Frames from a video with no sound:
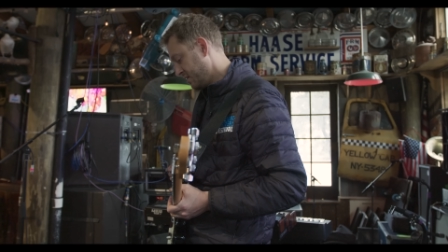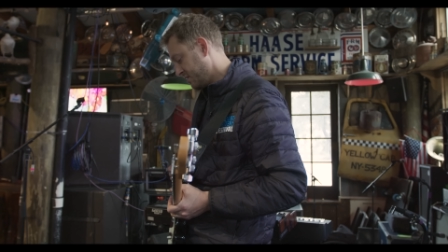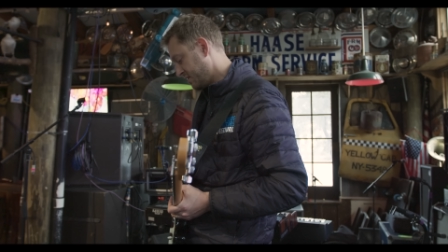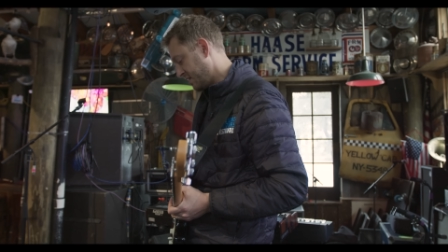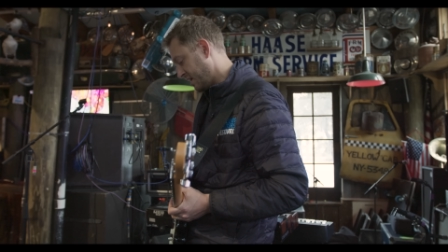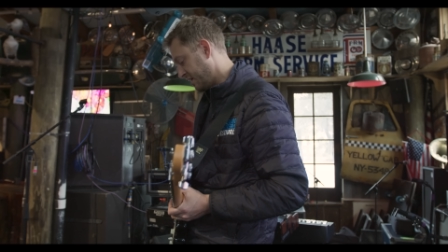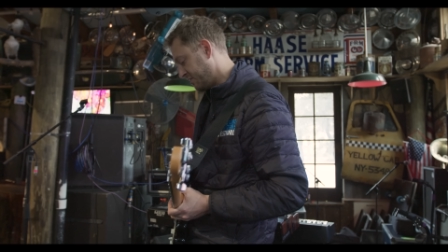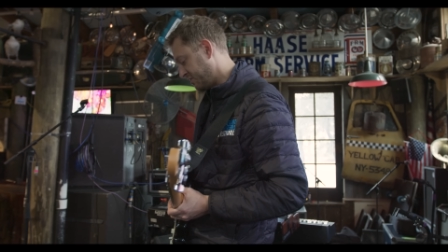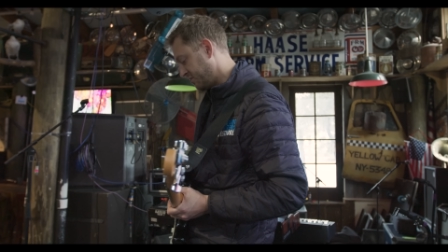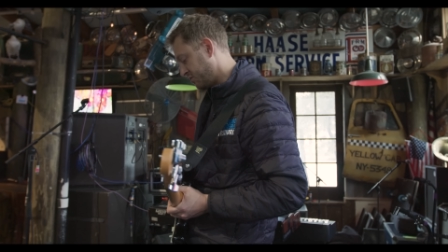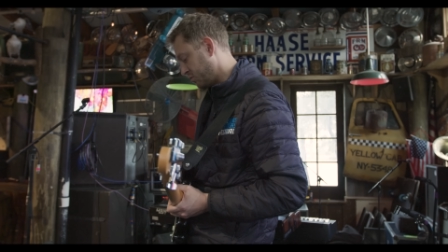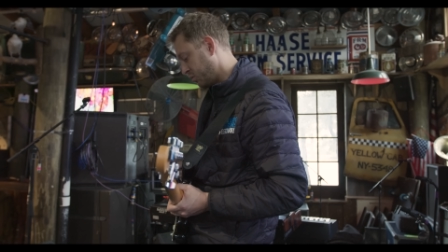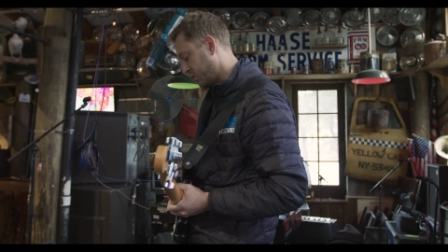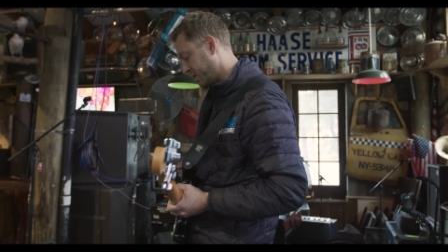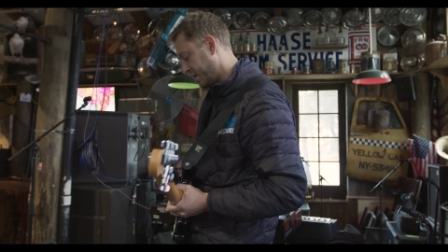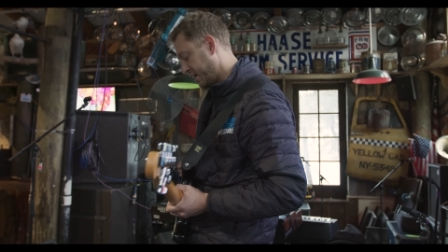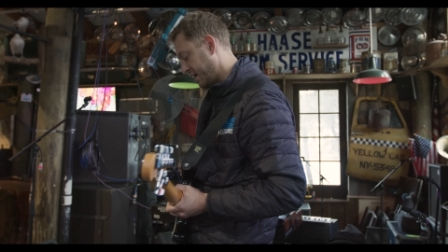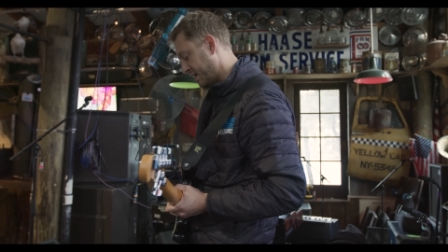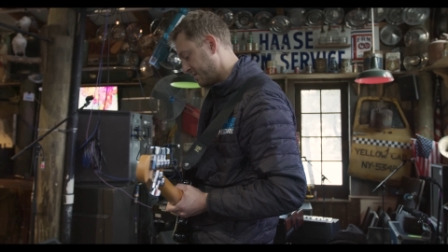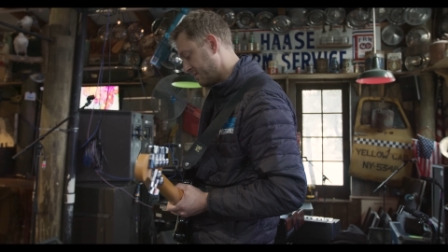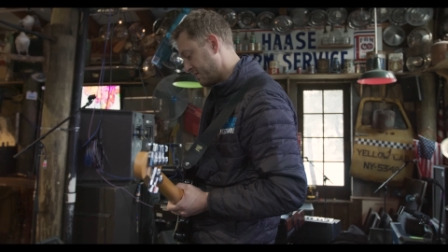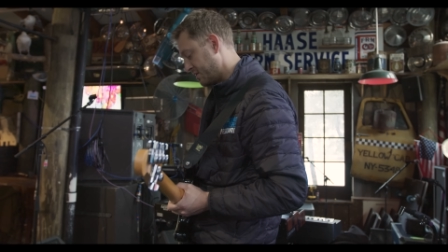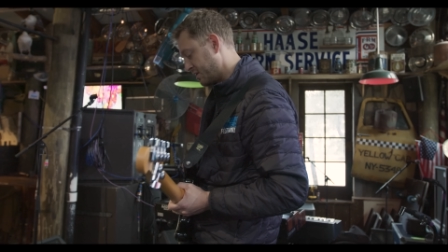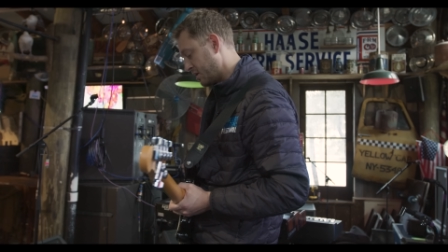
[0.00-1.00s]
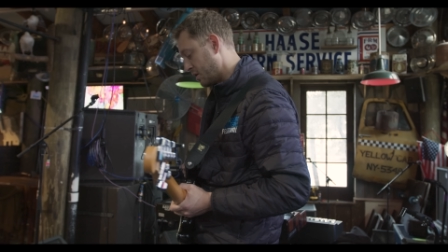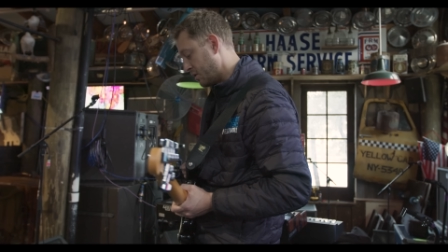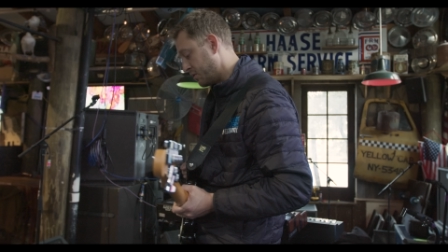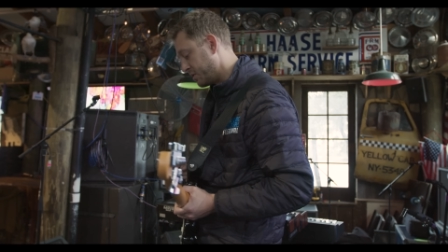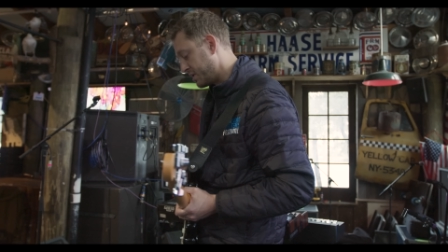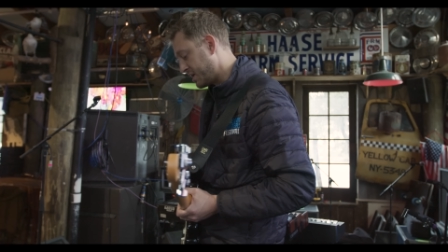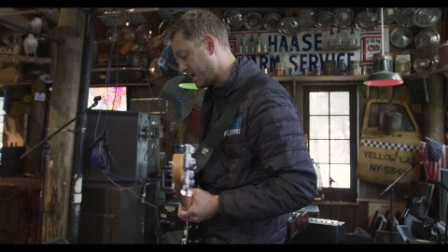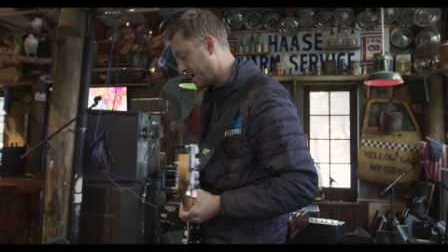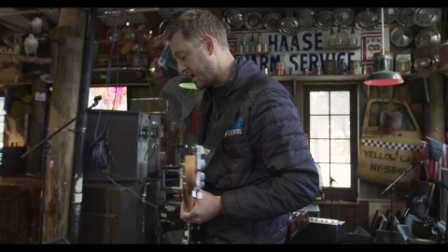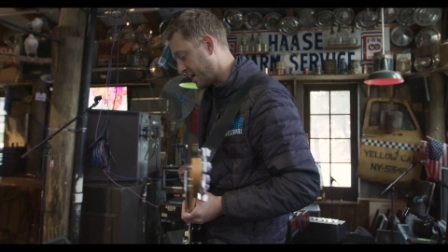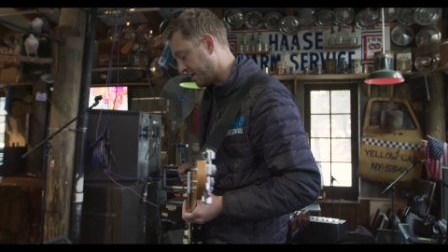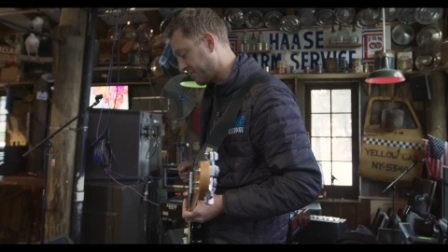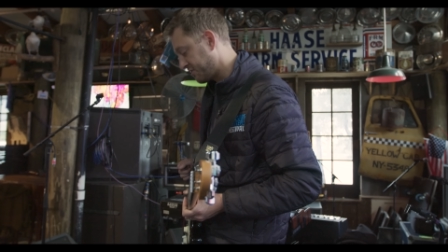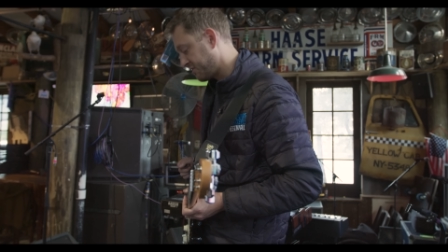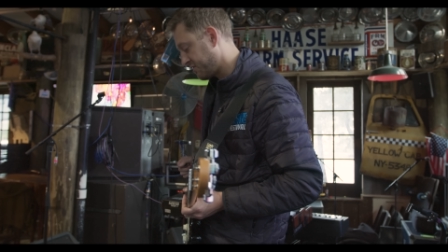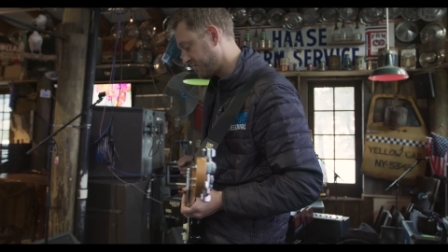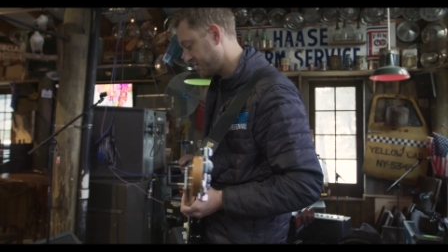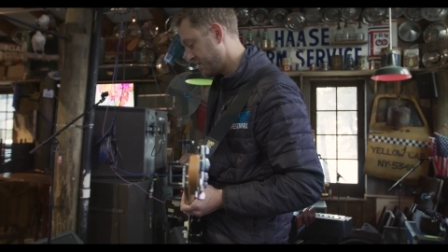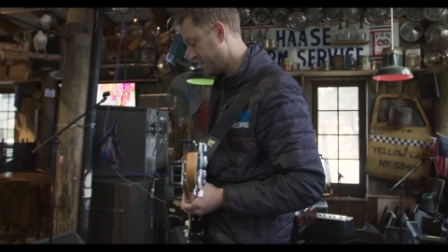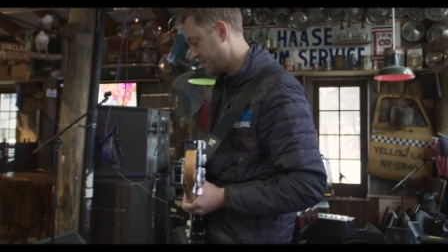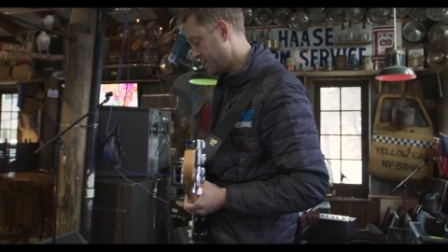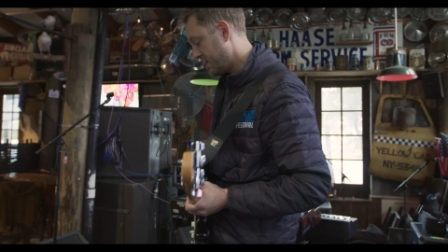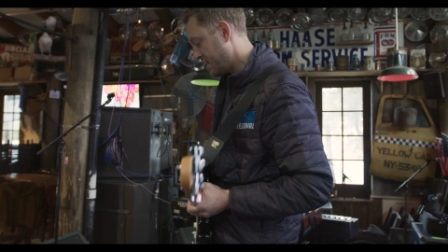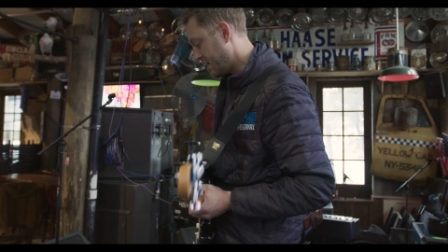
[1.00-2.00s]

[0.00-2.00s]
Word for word: the AC20, and then the ODS.